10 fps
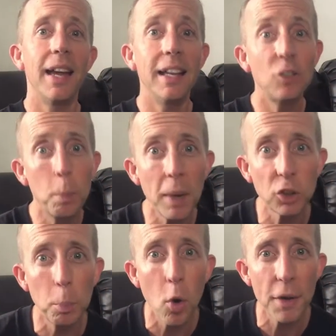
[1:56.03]
is much
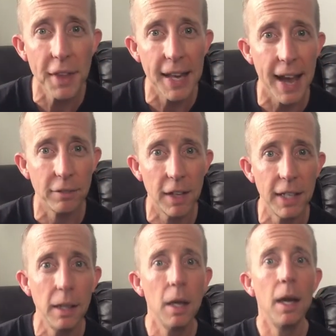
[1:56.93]
more than that,
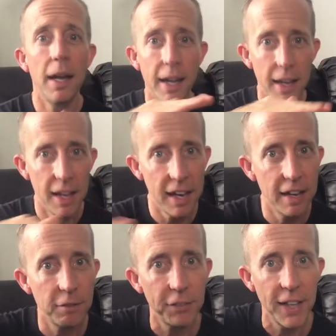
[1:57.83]
right?
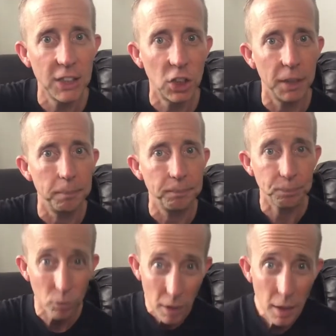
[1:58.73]
Inflation.
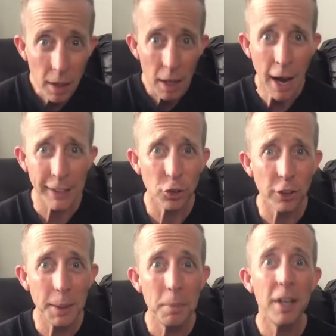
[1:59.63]
Ice
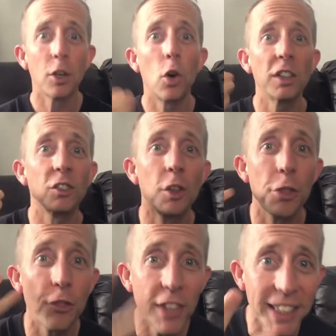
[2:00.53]
cream costs
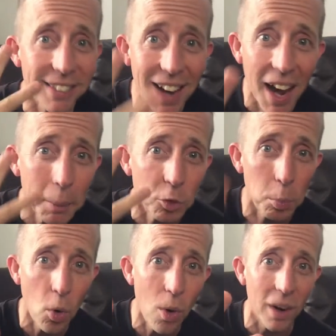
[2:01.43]
3 times
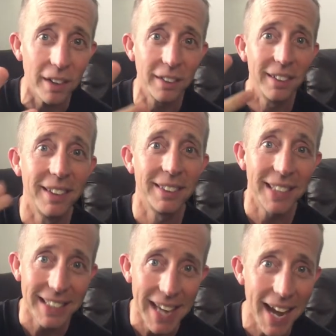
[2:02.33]
more
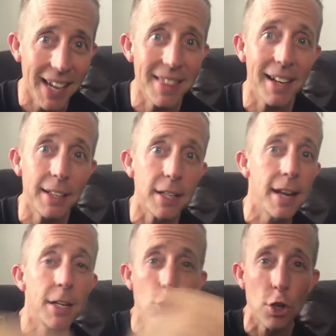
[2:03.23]
today than it
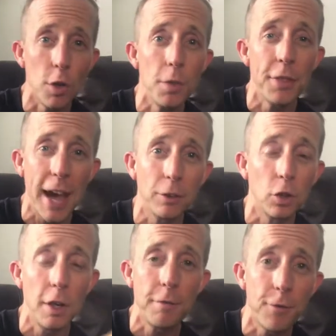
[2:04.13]
did in
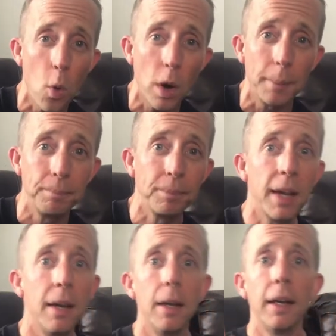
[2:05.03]
2004.
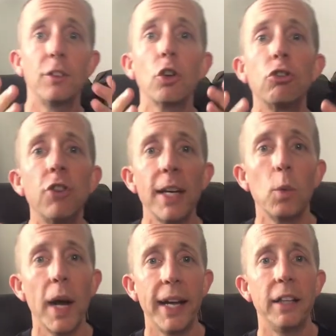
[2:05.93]
It's a great
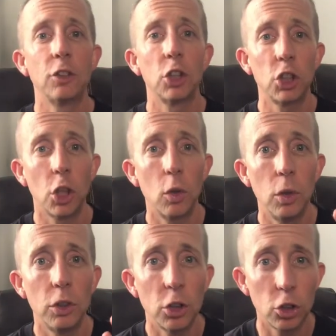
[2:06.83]
way to show
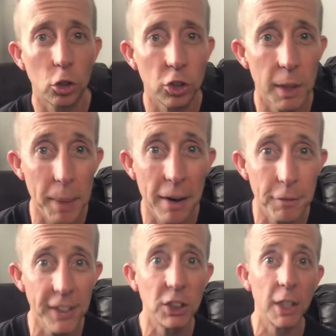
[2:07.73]
your children about
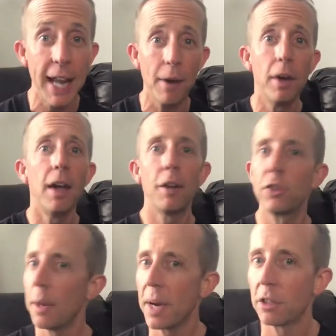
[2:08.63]
inflation. Now, if
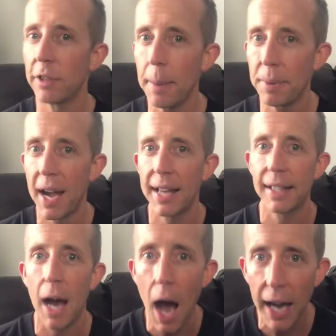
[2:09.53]
grandma and grandpa had the
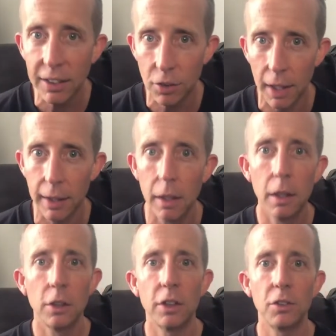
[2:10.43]
hindsight
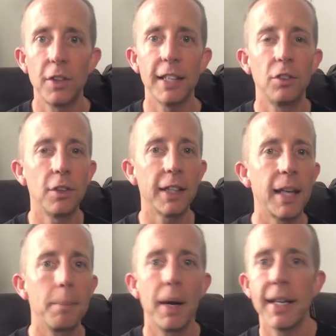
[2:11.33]
to instead stick
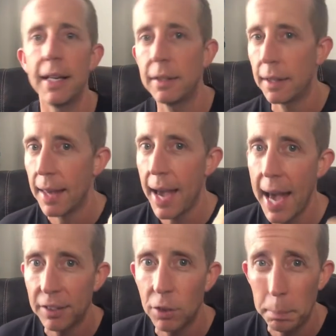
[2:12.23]
that money into the
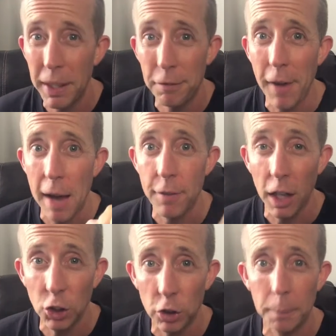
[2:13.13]
S&P
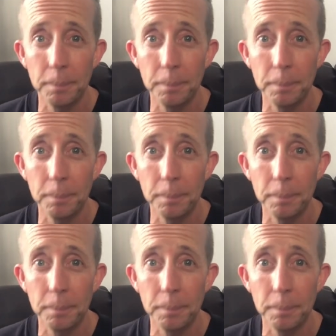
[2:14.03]
500,